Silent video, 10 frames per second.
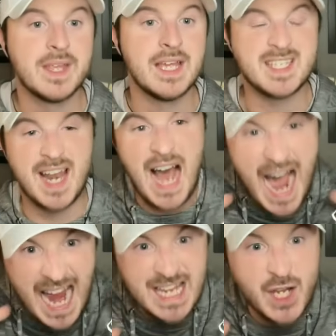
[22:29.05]
is that
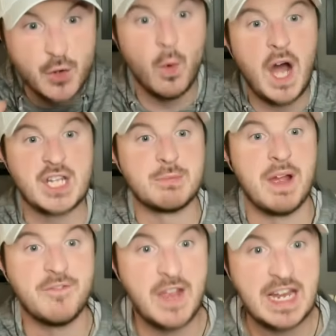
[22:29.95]
I can watch
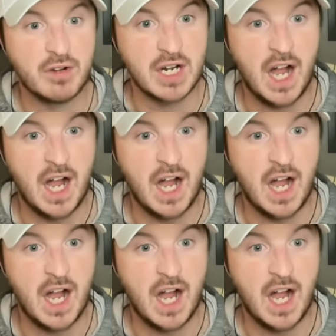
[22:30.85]
my favorite